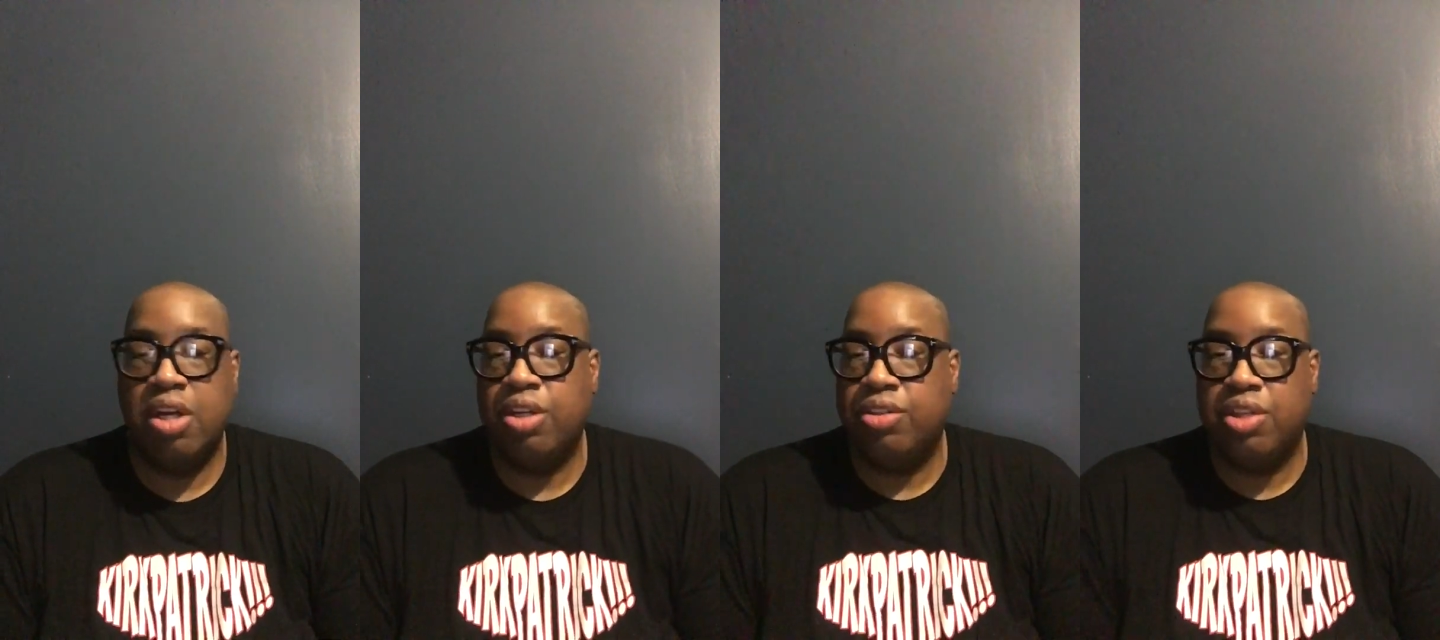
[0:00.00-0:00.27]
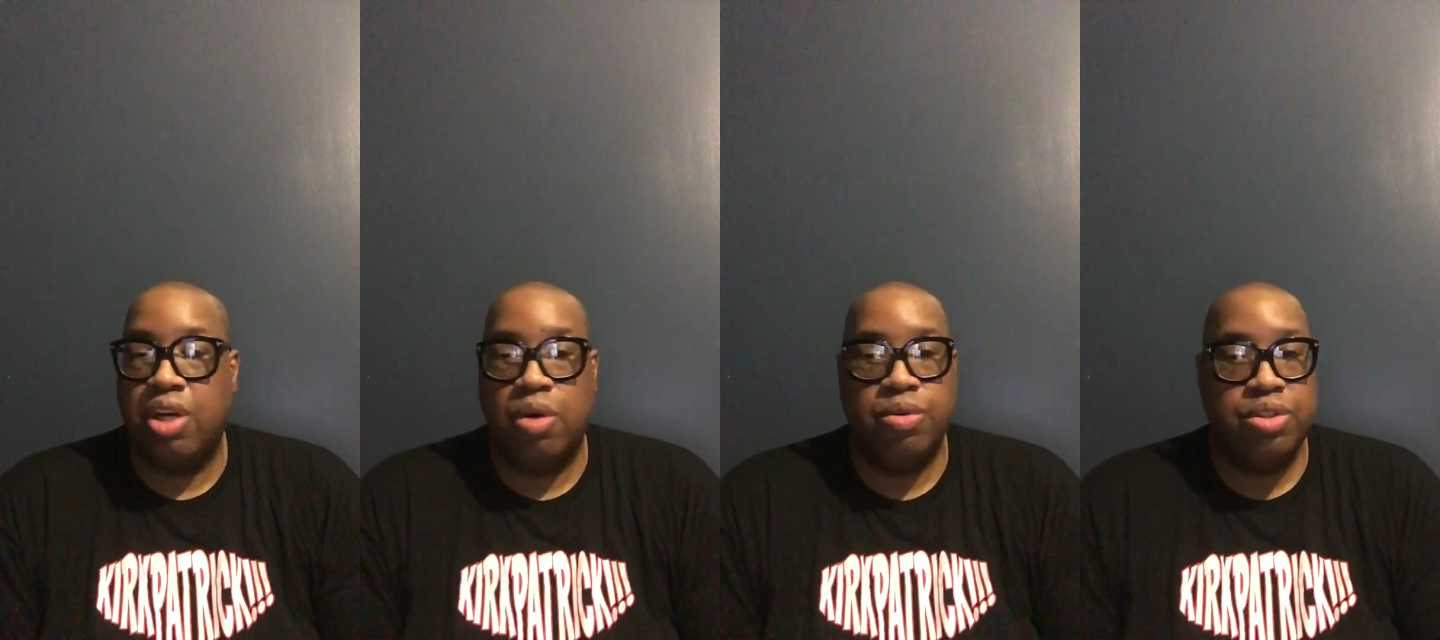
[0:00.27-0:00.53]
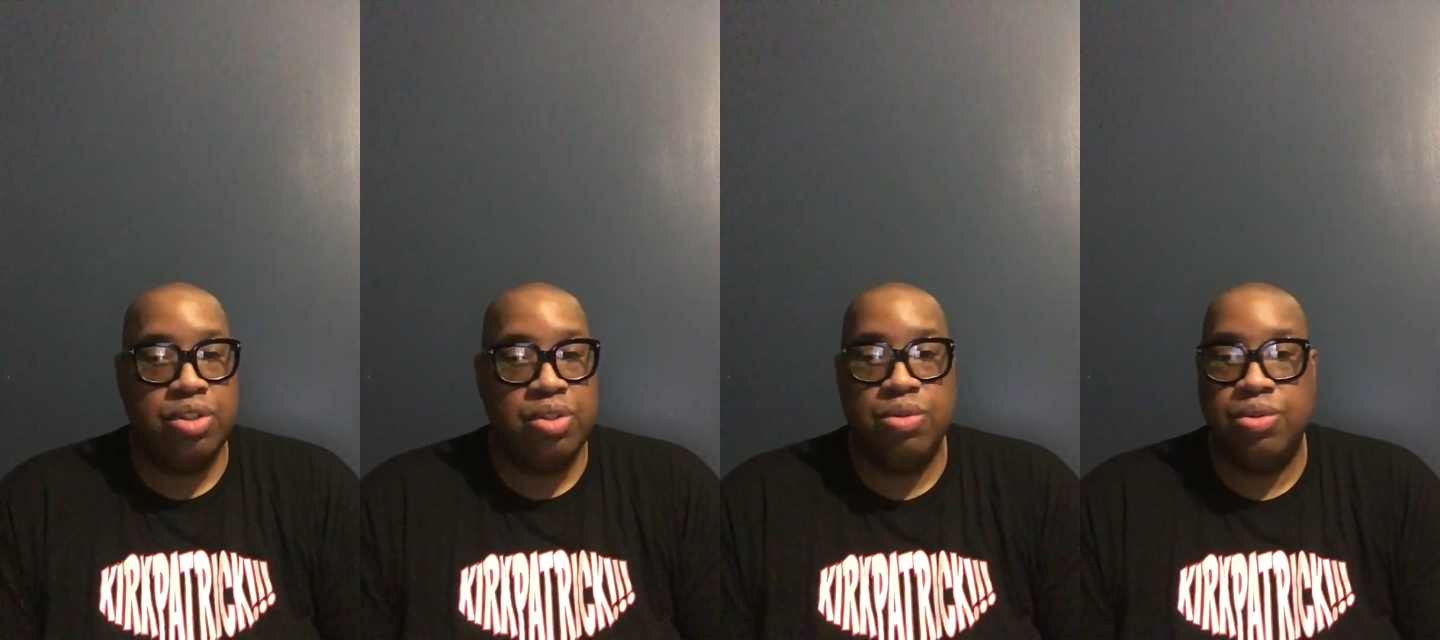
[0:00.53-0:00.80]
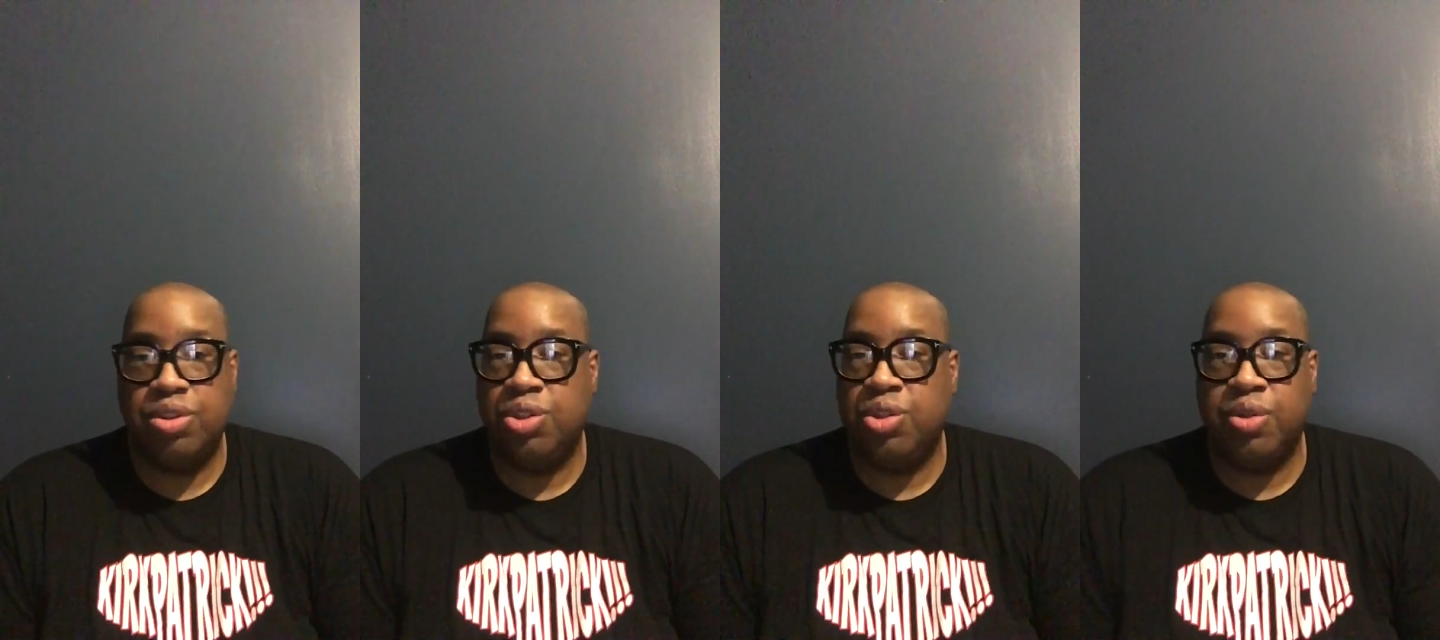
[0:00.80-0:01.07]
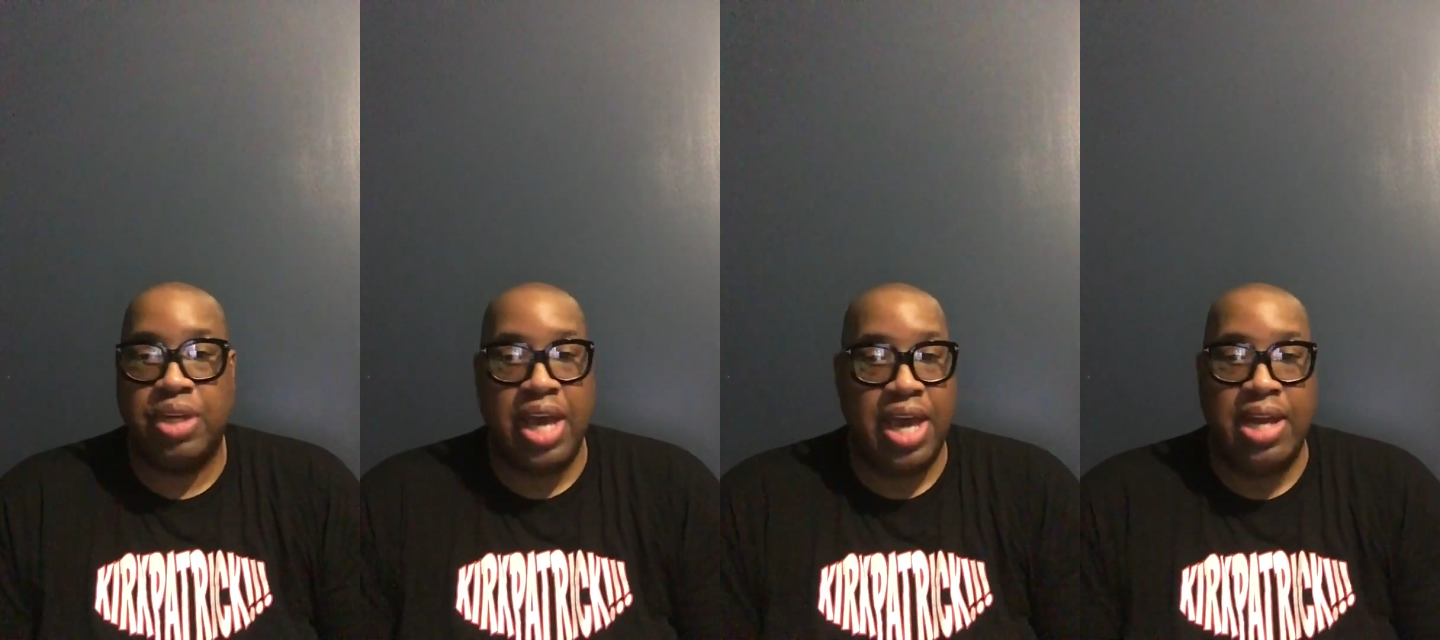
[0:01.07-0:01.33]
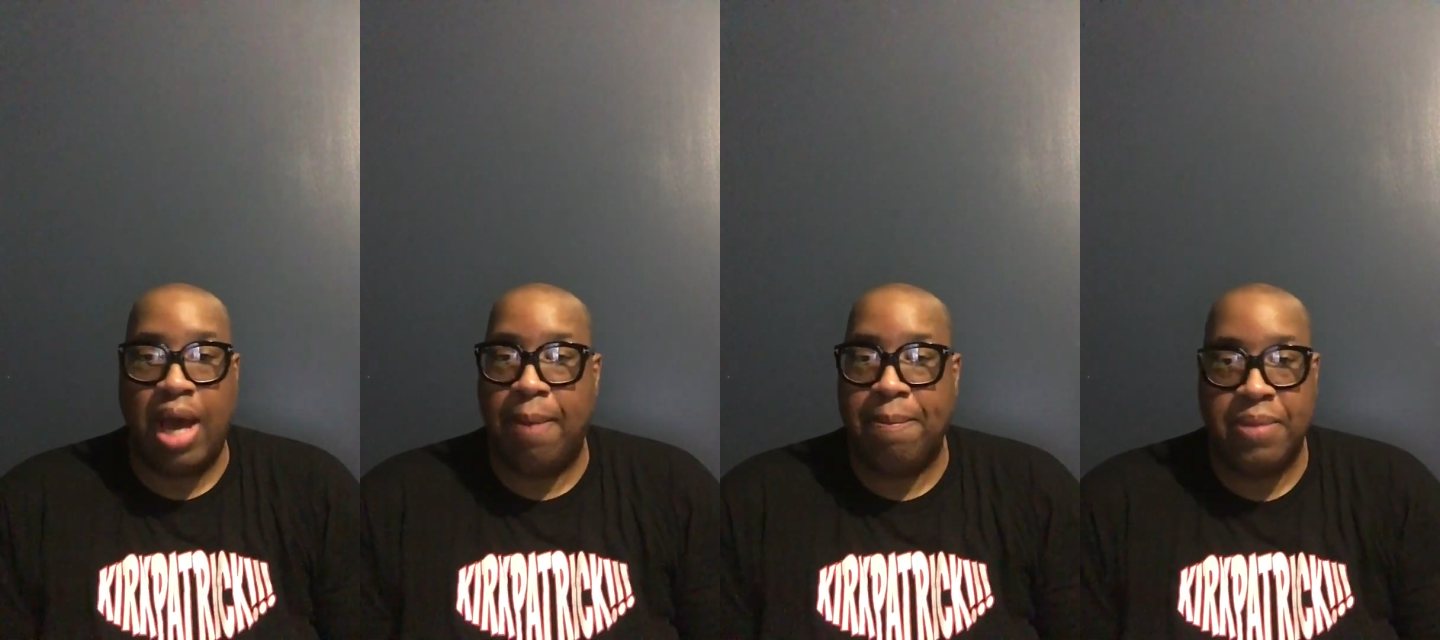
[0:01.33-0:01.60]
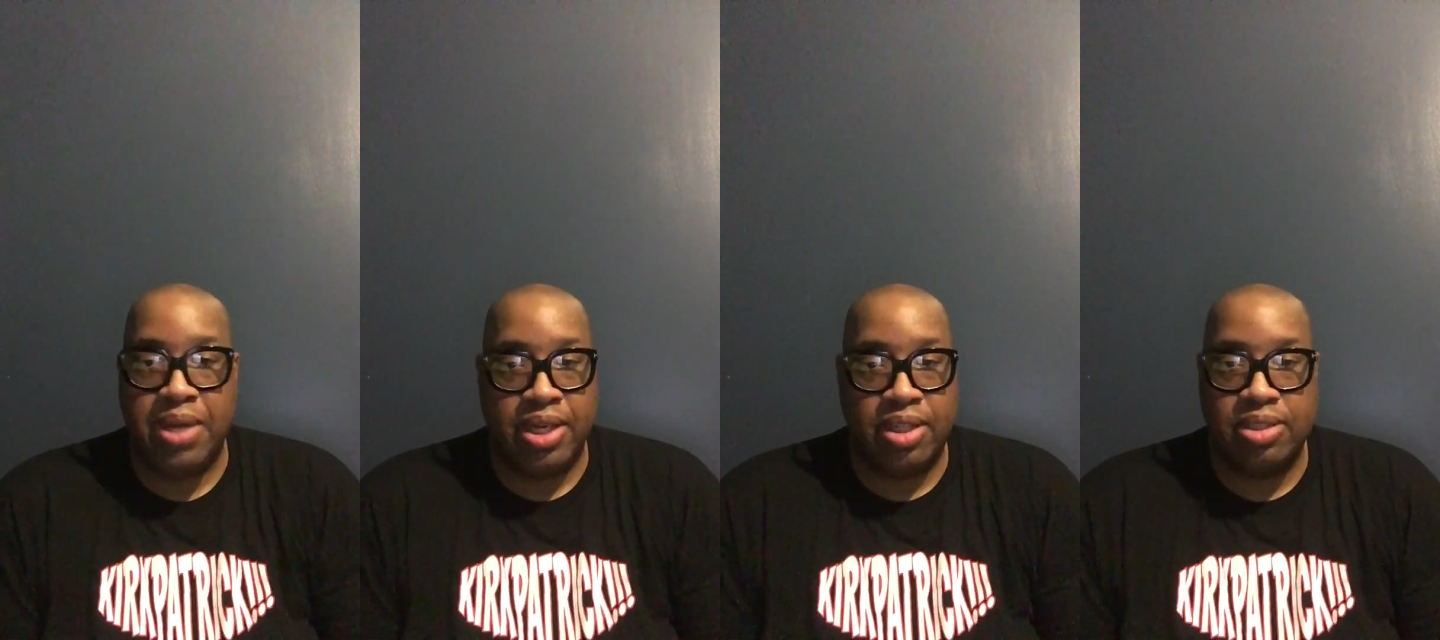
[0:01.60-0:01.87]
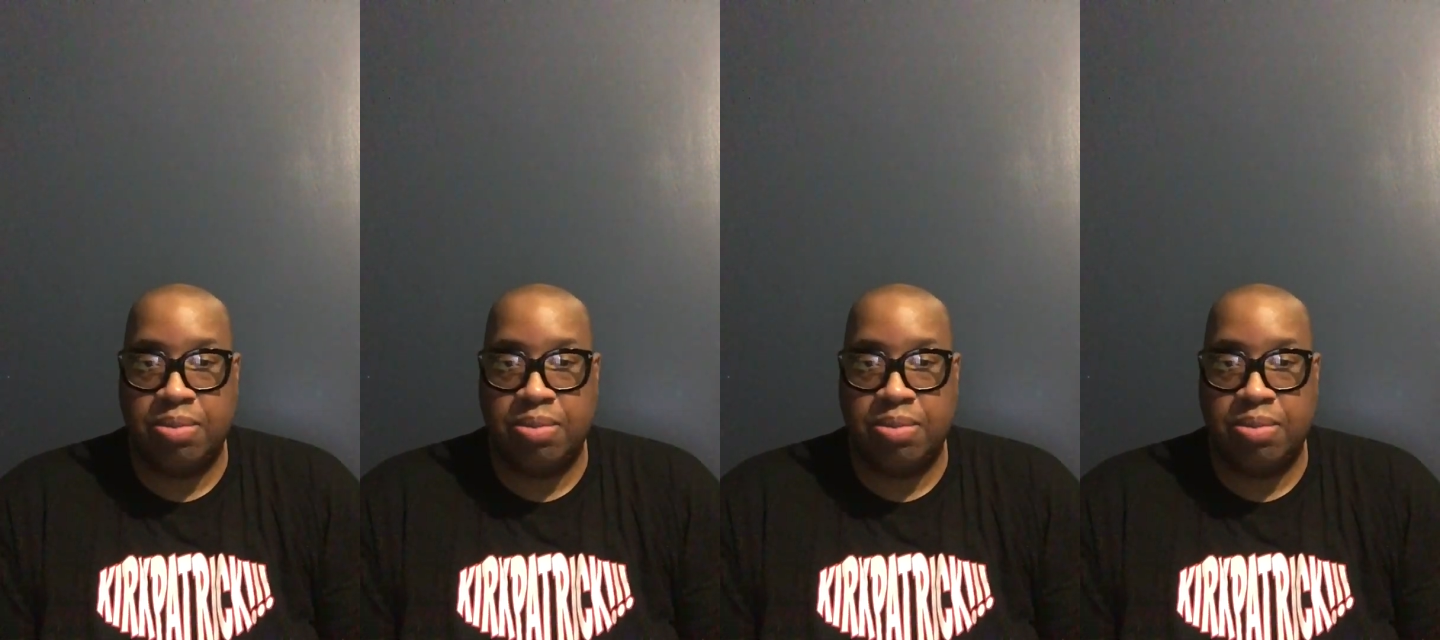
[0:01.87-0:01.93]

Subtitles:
You cannot mix,